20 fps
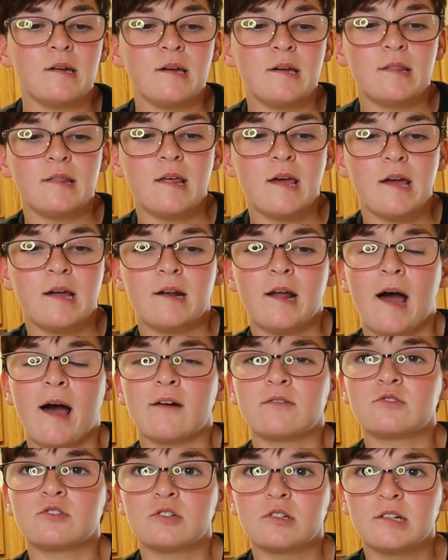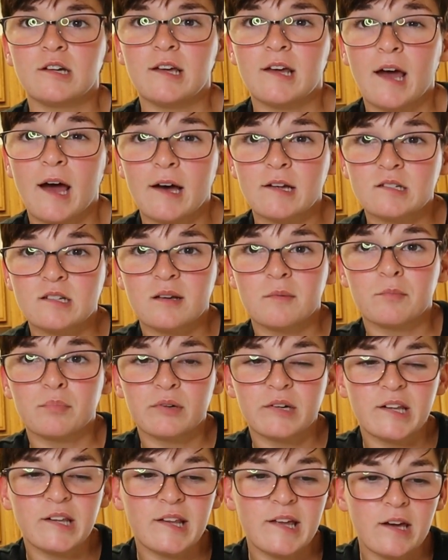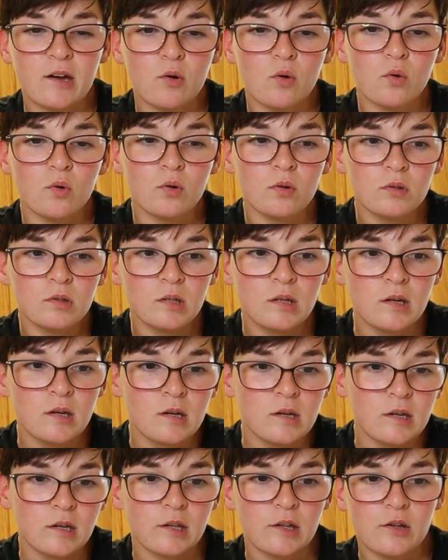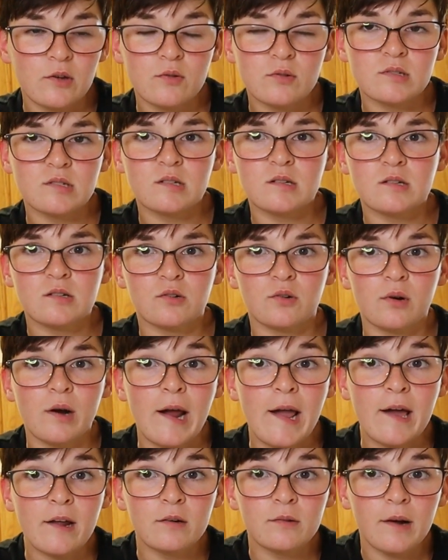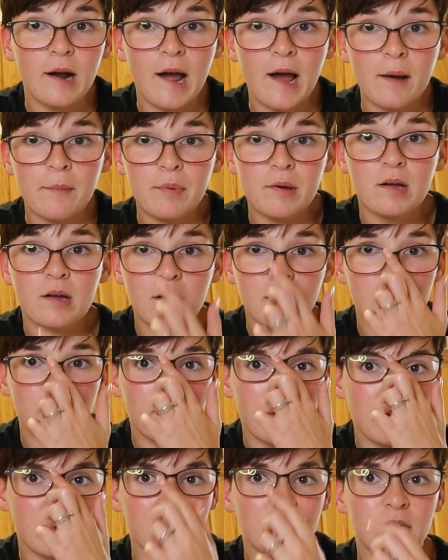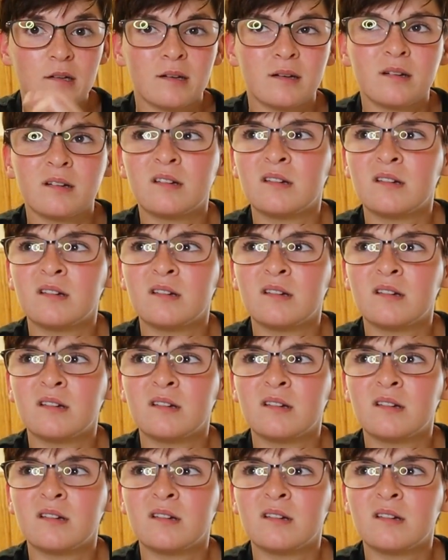And then after it has completely cooled, use saran wrap and,